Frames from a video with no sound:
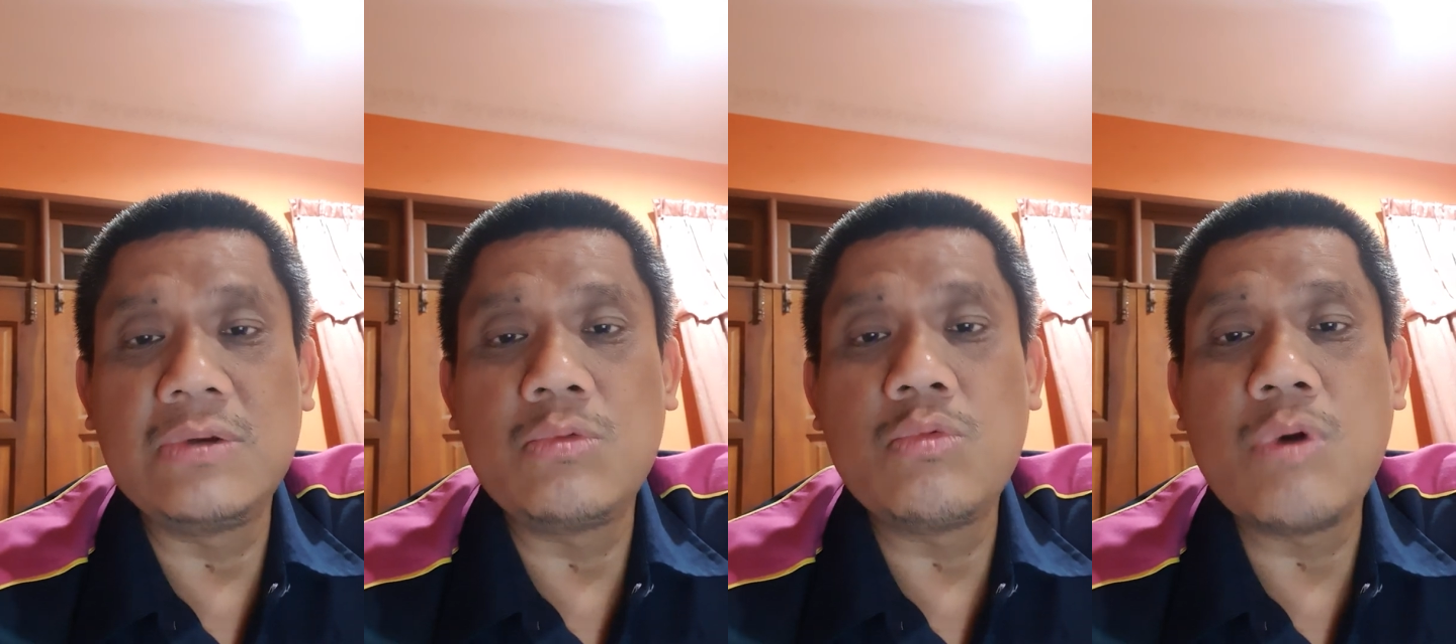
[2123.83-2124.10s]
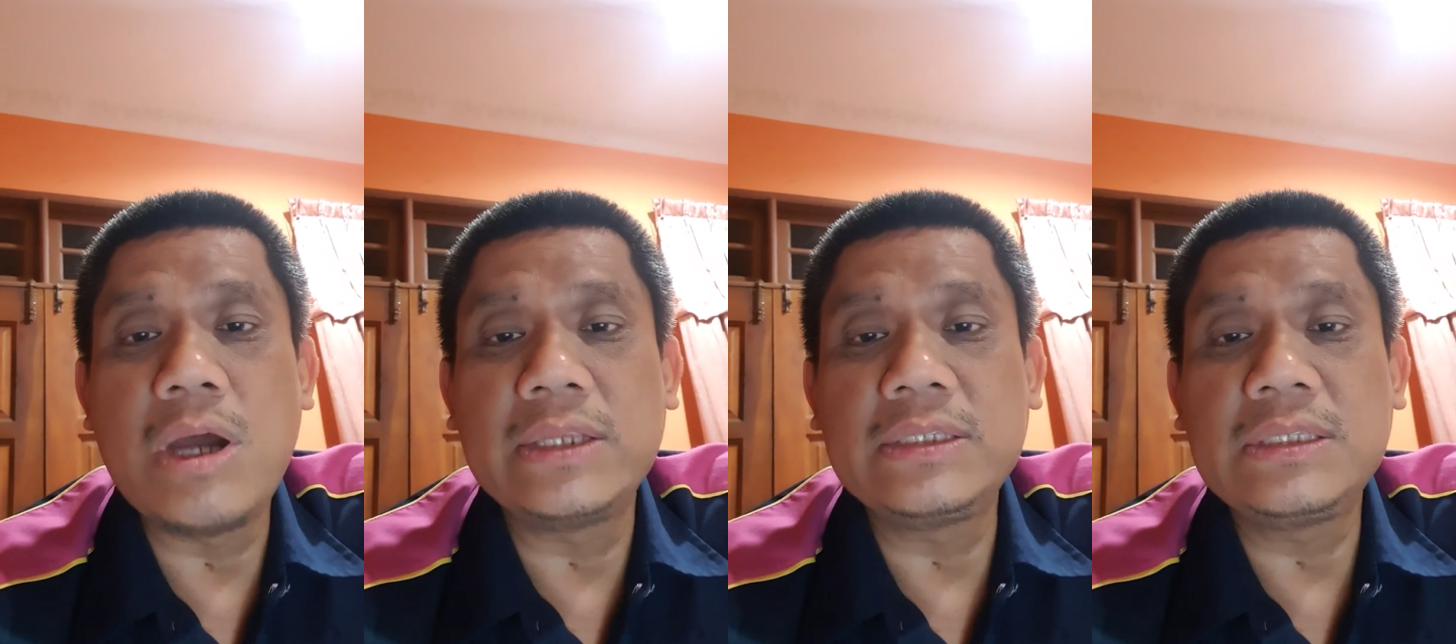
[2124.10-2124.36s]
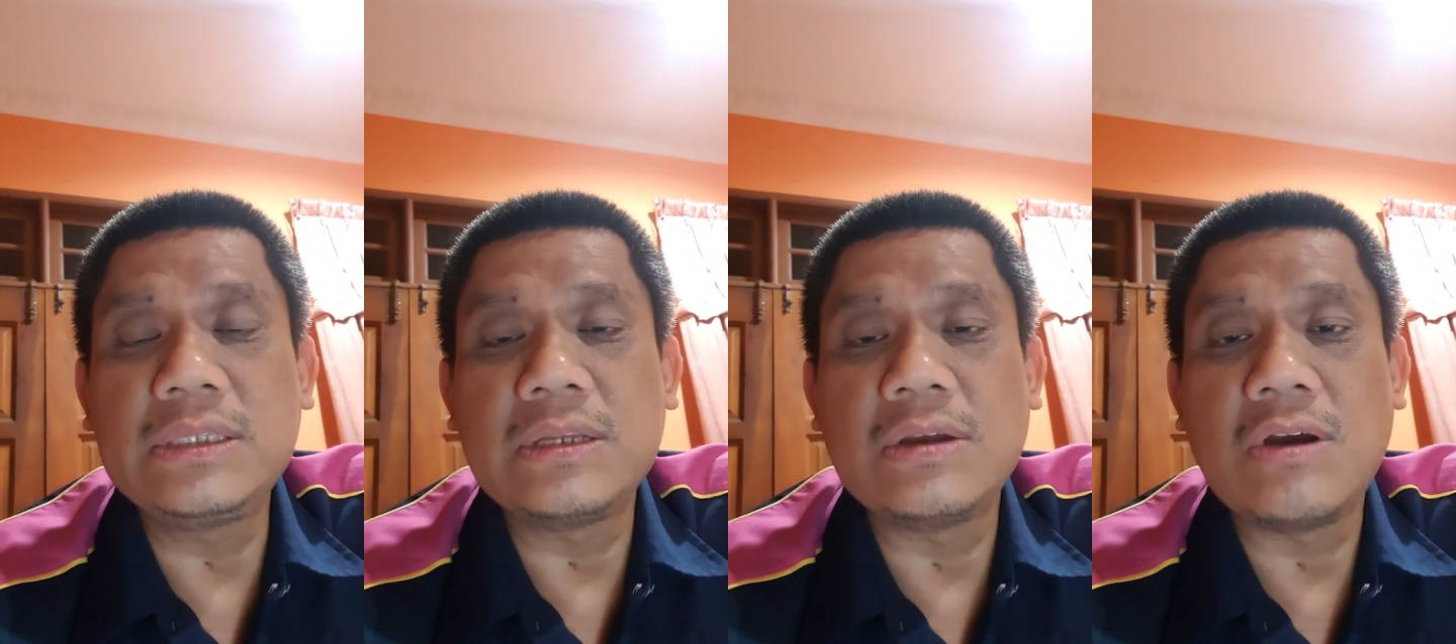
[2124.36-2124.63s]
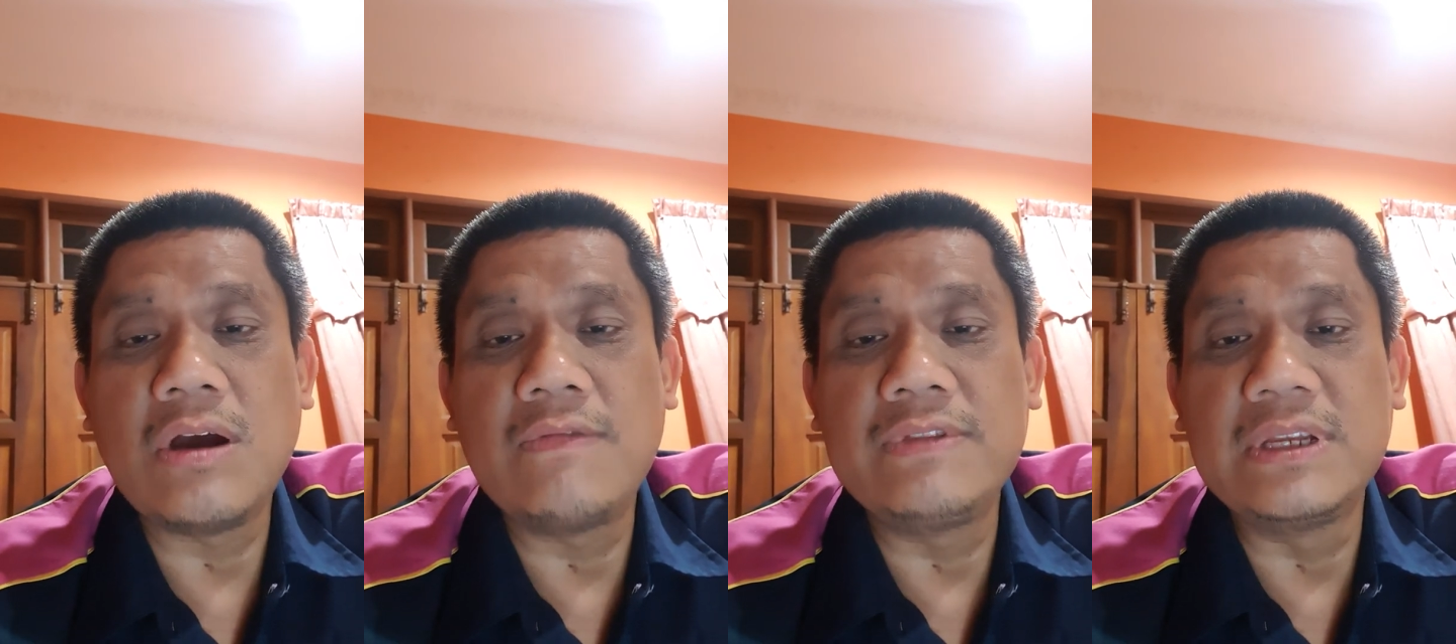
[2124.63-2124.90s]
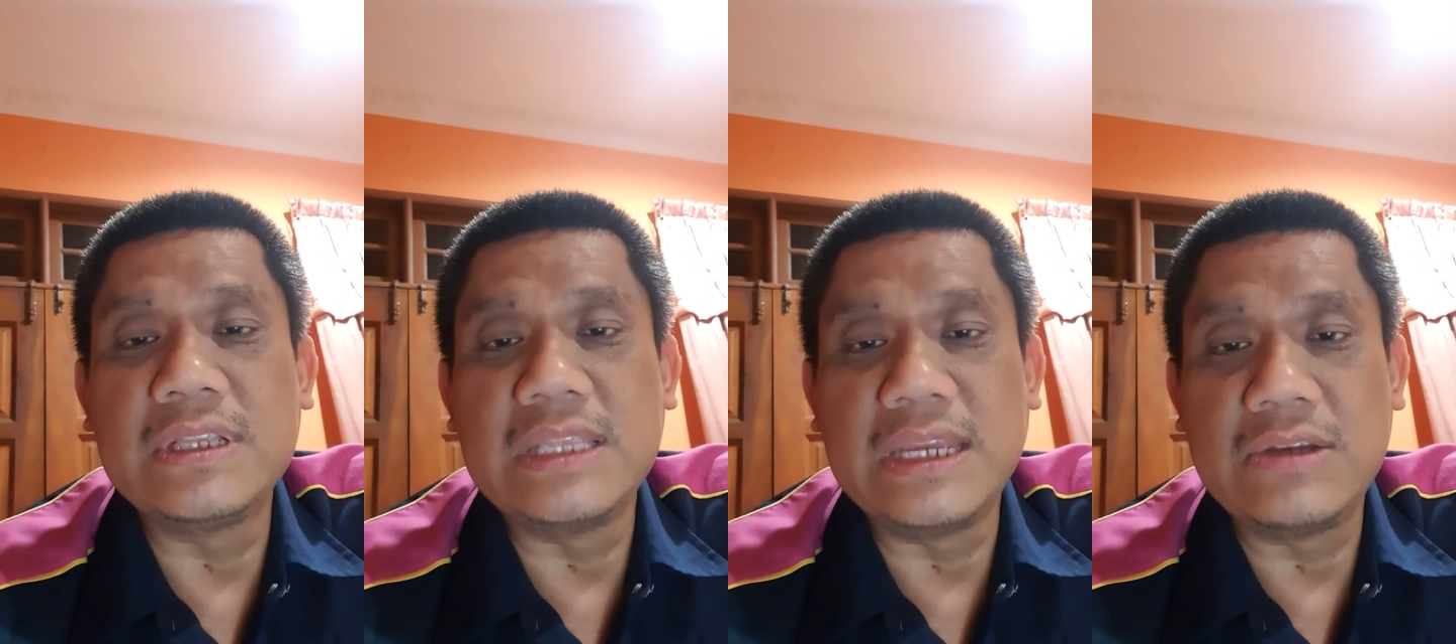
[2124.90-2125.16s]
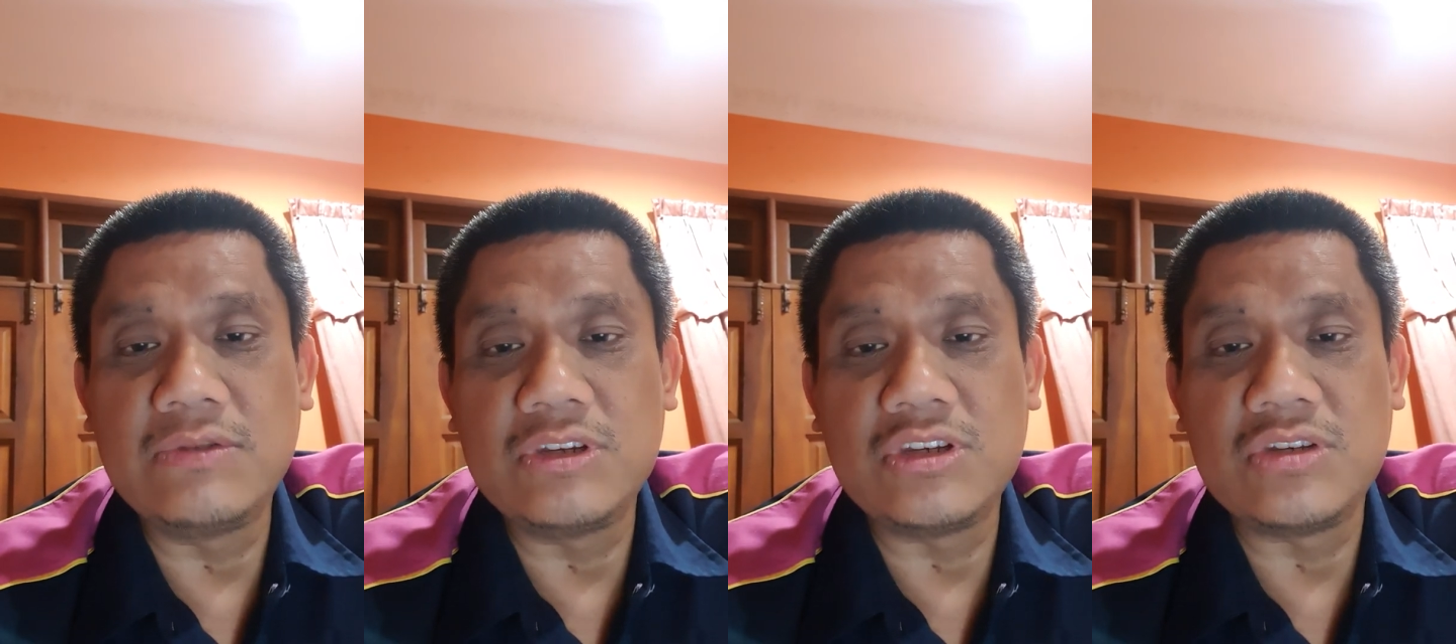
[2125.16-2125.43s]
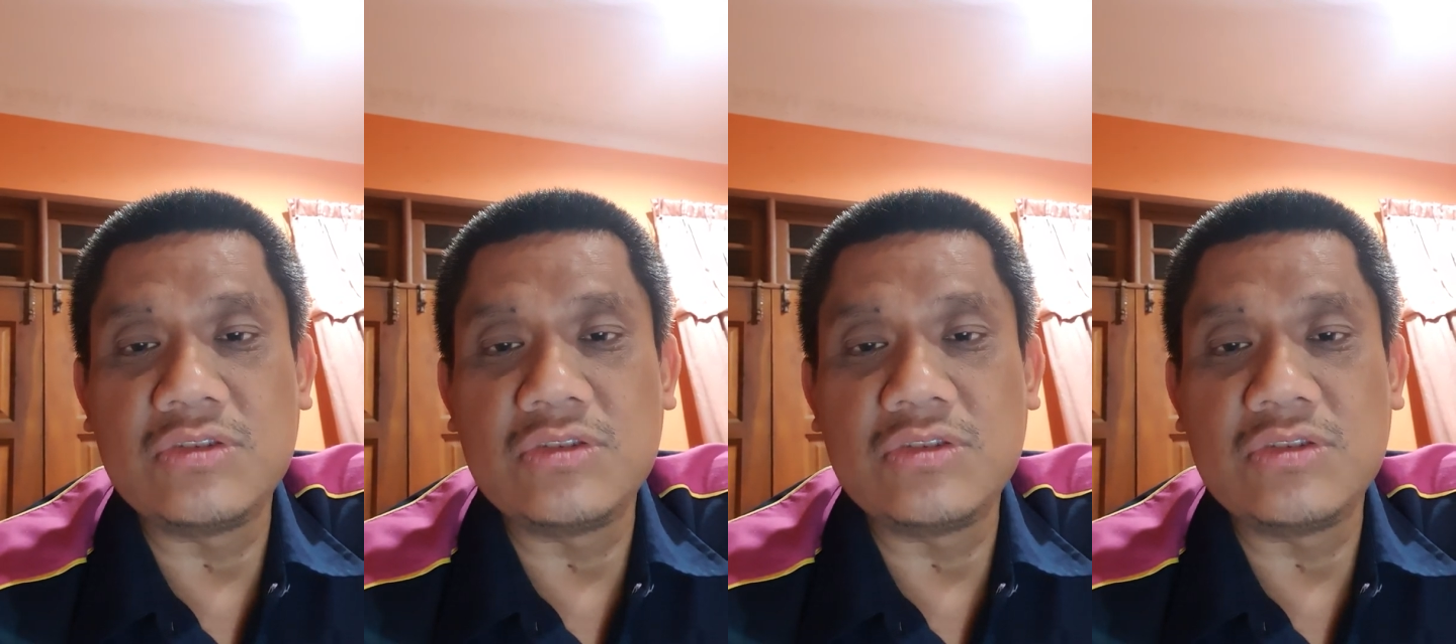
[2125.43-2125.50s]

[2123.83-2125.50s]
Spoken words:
one of the language,